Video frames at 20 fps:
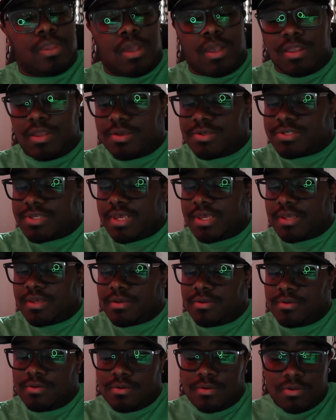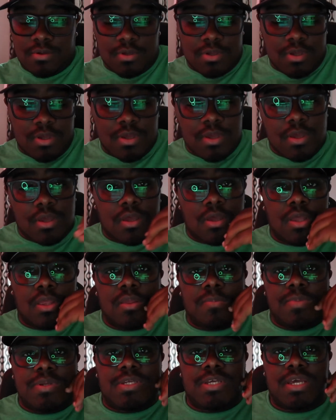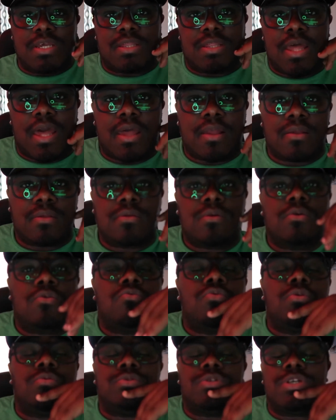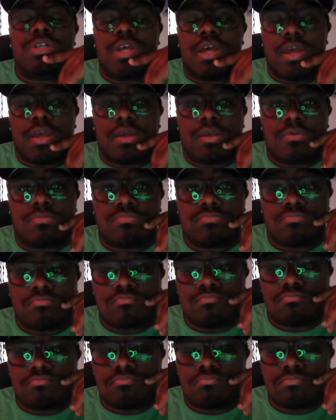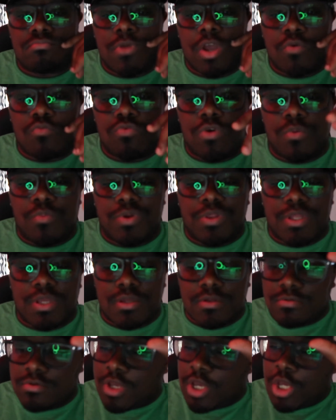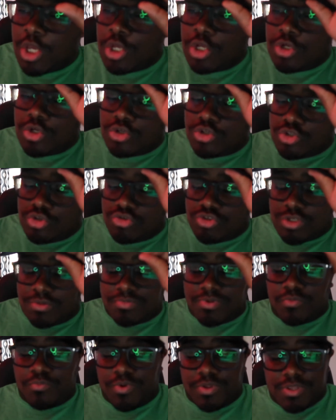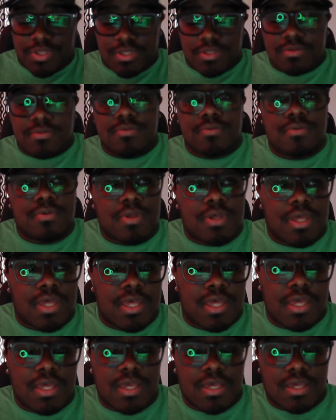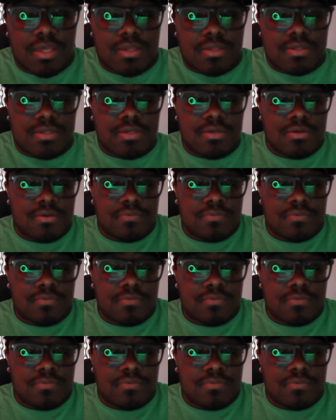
And I was like, let me take that quote today and run with it, do something with it. And